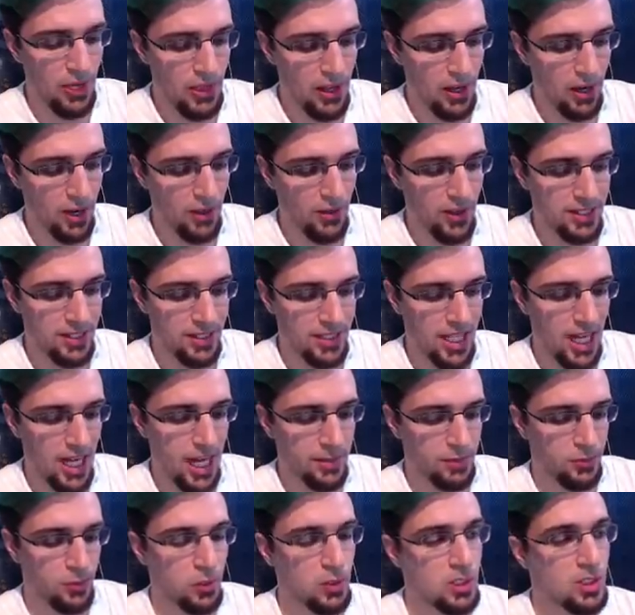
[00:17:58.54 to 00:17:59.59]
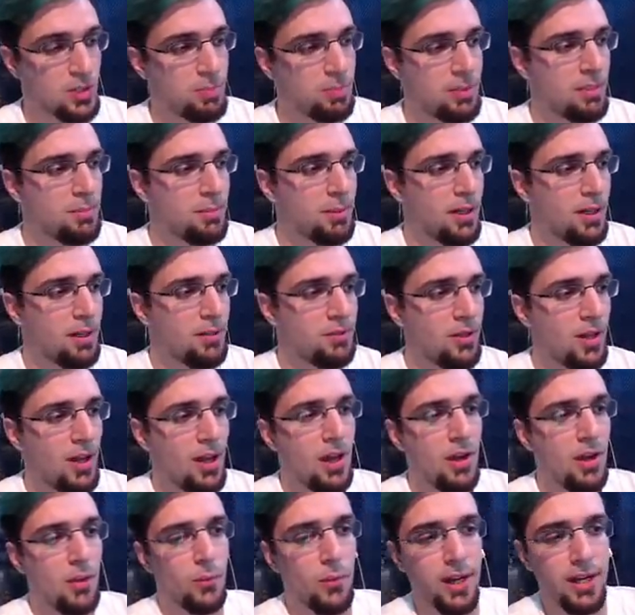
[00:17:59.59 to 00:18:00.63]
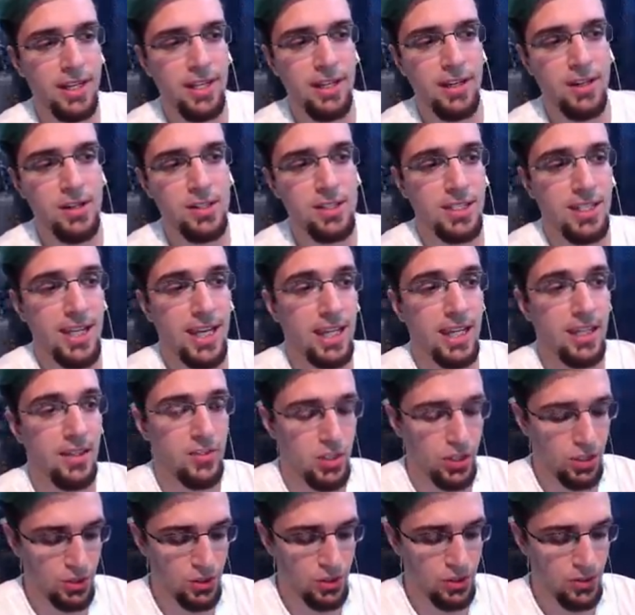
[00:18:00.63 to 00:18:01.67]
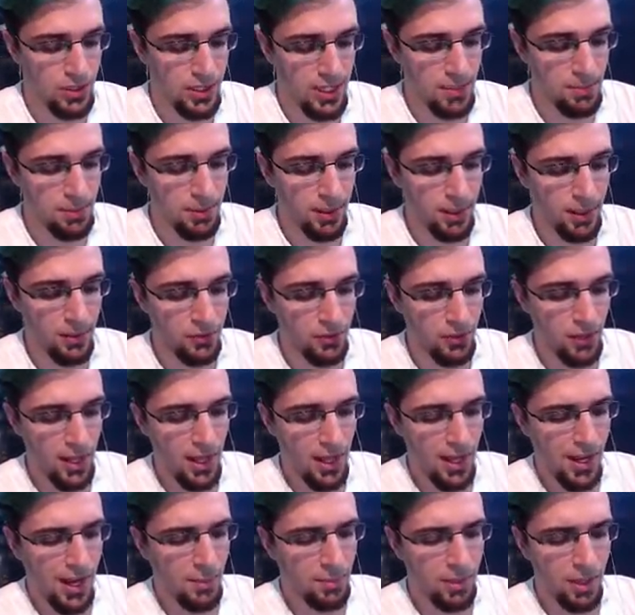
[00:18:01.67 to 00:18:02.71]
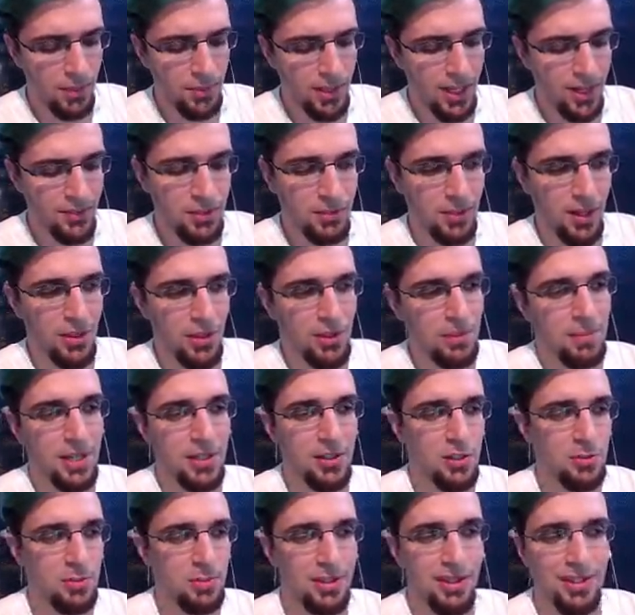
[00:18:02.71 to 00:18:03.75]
there, that's a times 4 speed buff. Right here is a negative 2 debuff. I probably have some other medals, but I